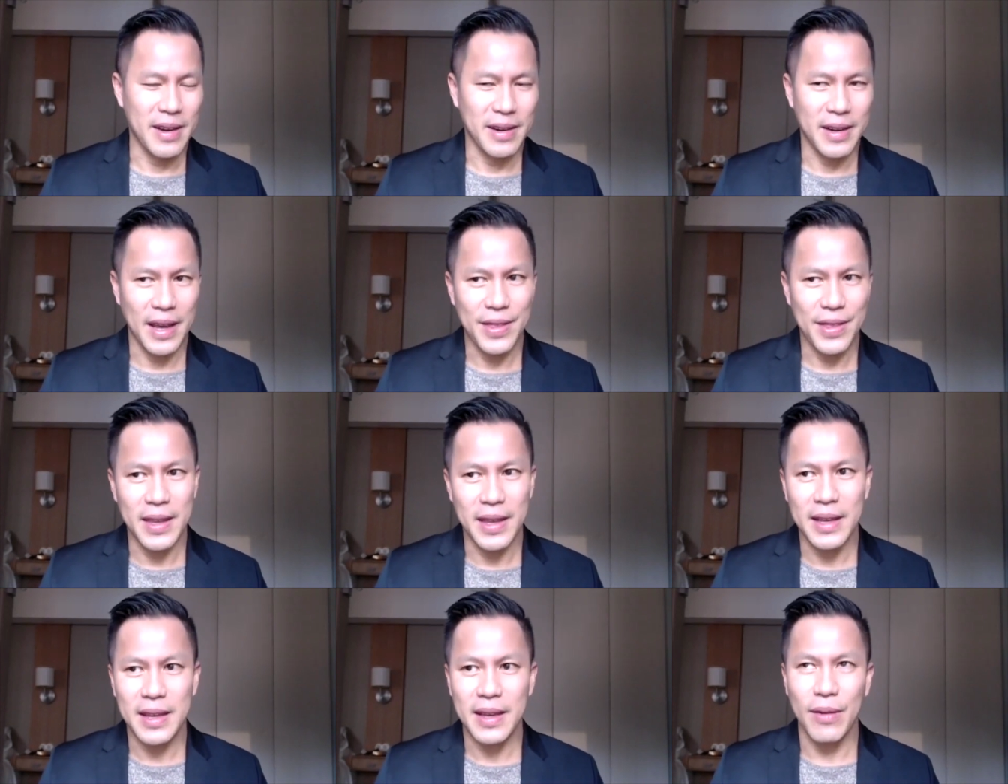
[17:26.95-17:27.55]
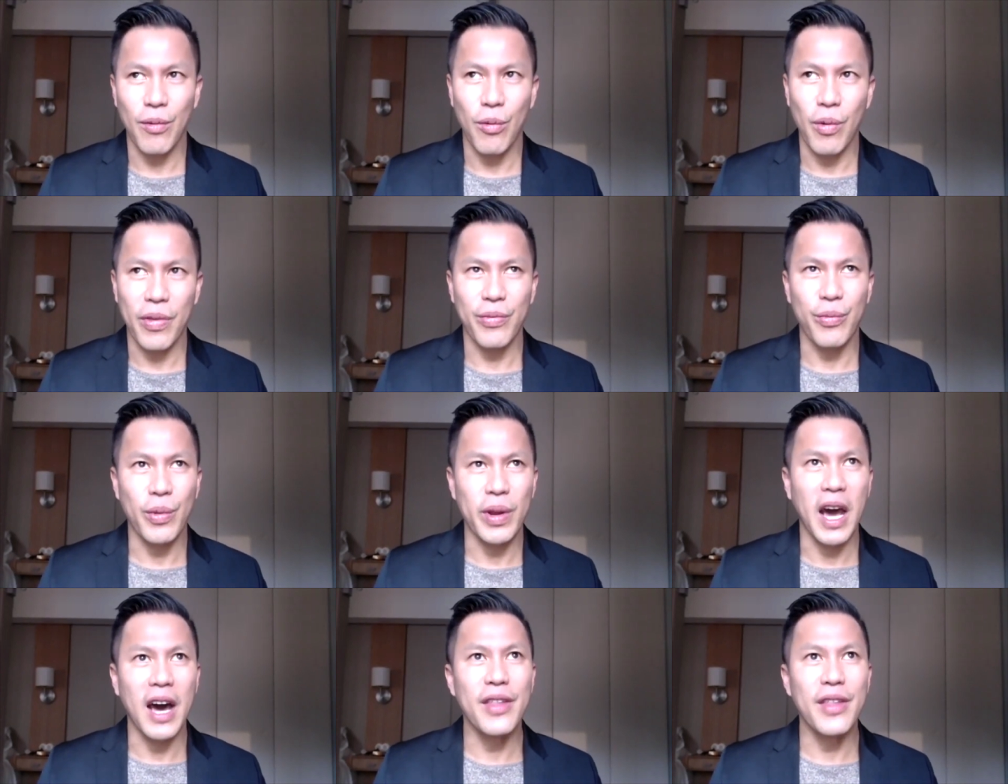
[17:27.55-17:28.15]
And I think
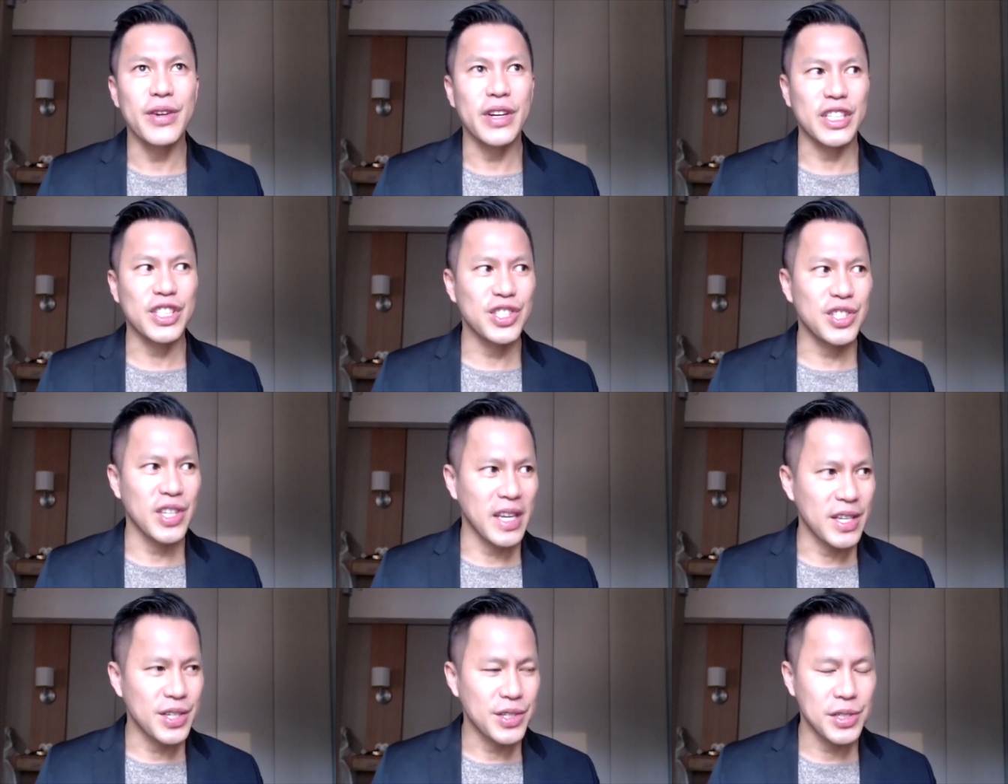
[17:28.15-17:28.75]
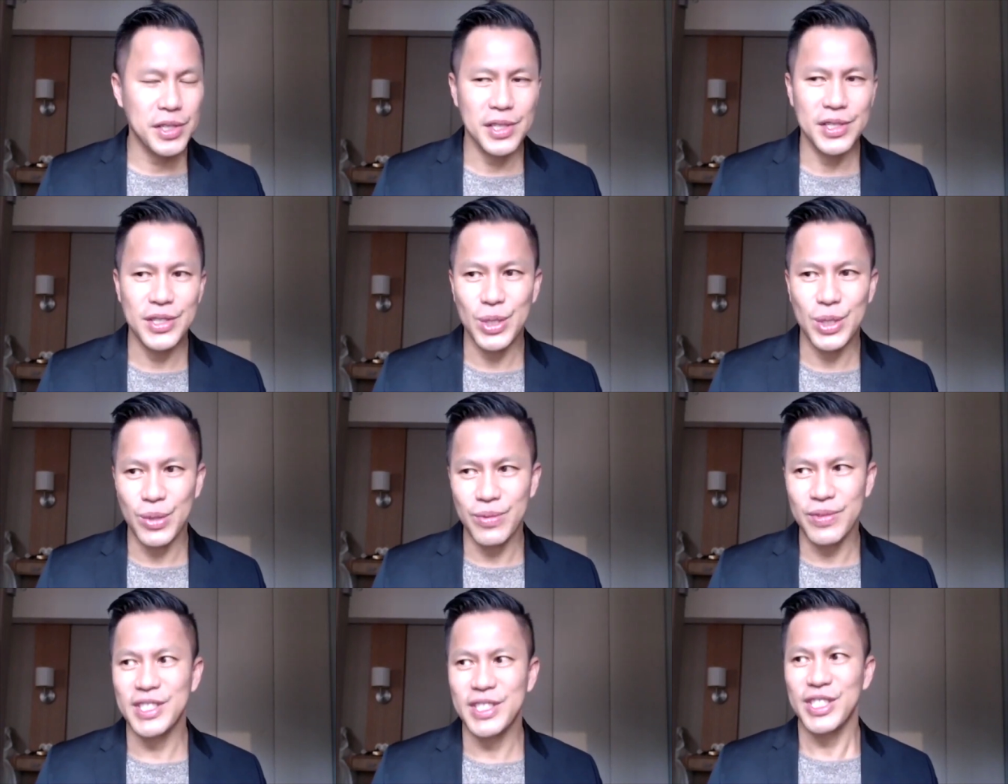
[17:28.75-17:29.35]
when other exchanges and
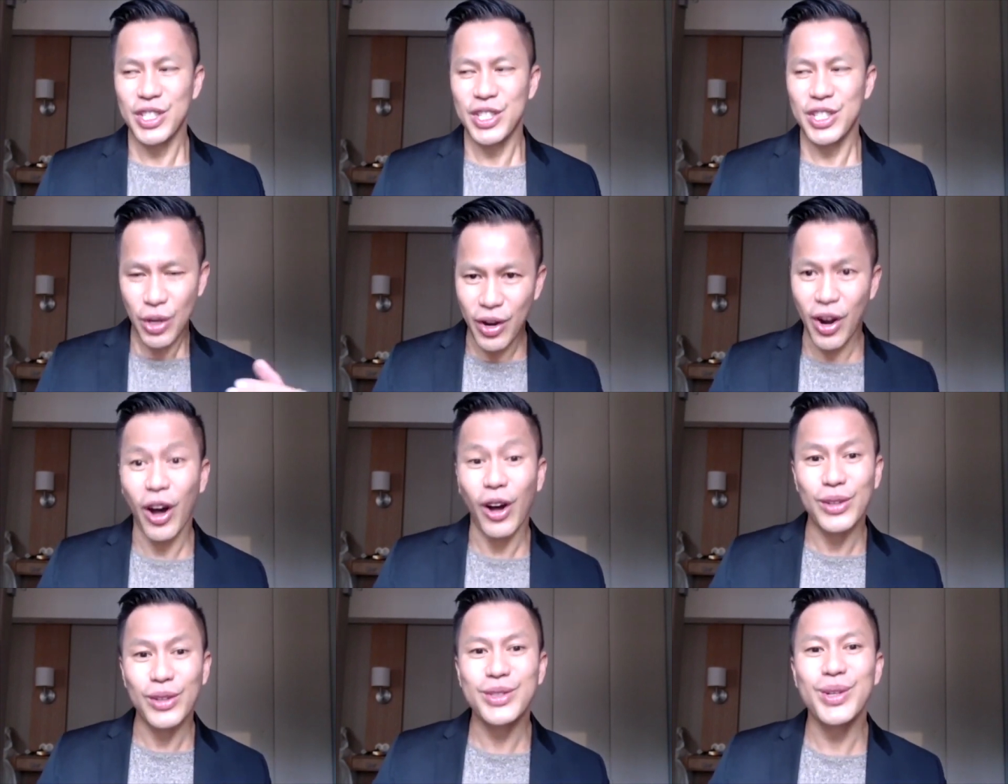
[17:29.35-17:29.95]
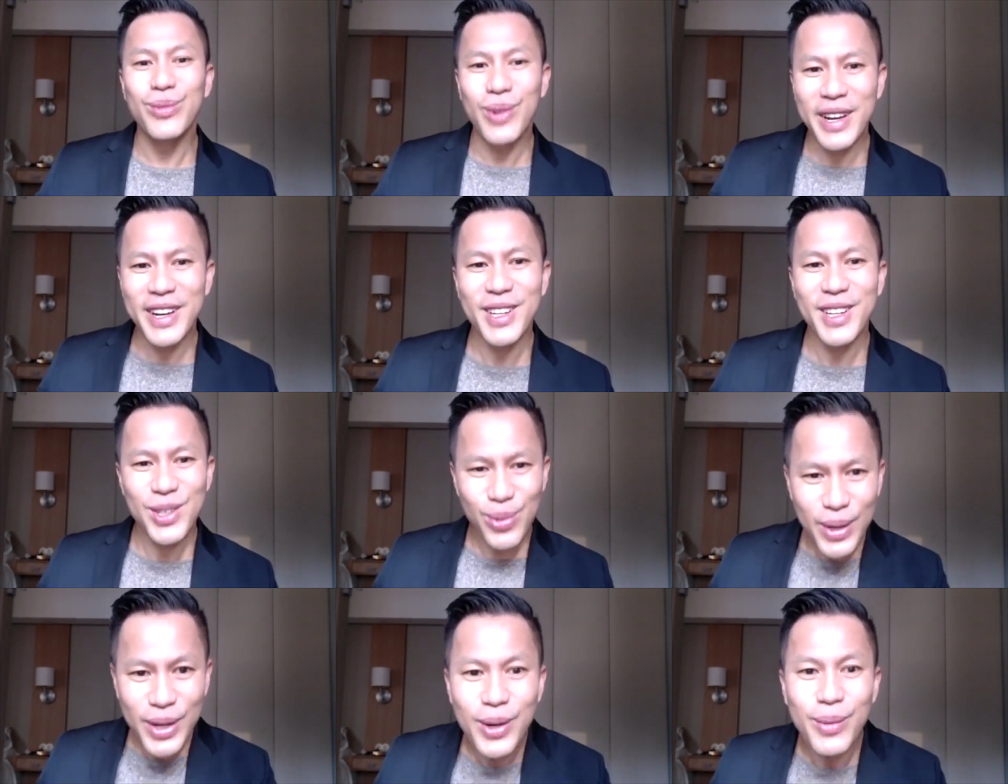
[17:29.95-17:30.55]
services started also running
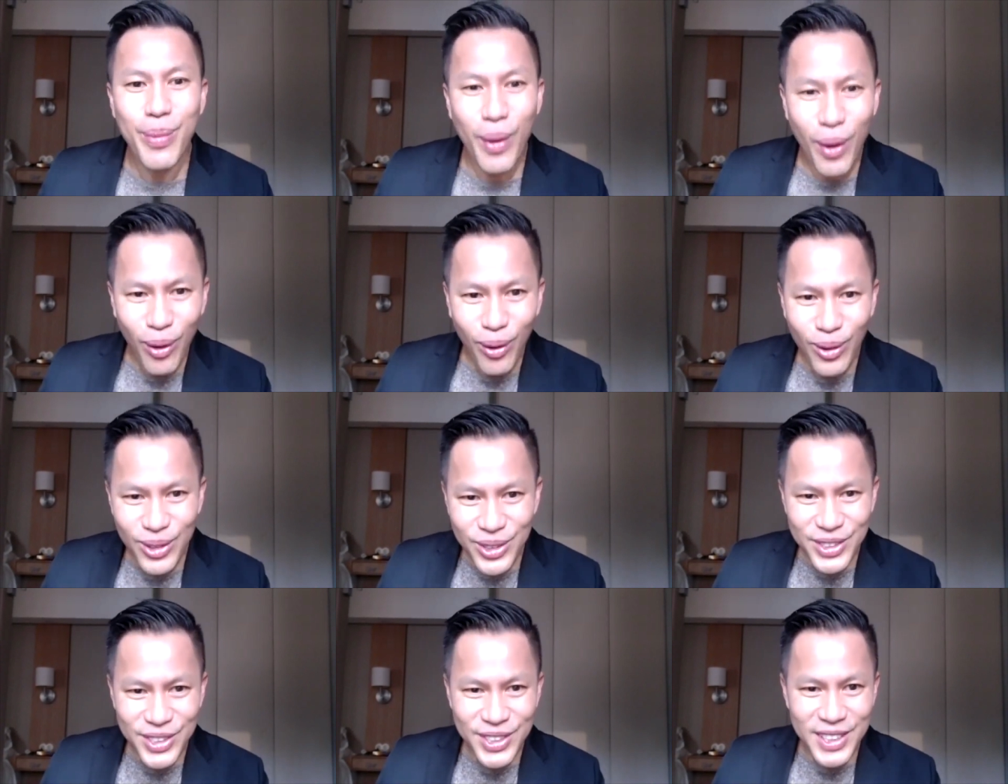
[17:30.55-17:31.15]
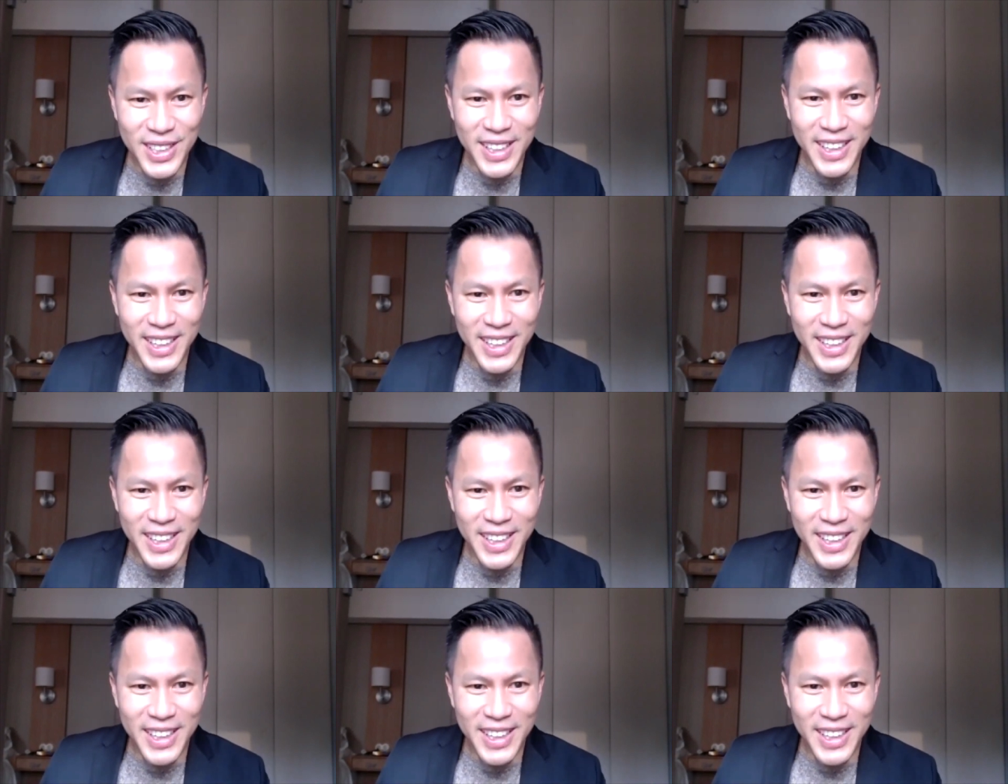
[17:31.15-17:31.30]
Twitter polls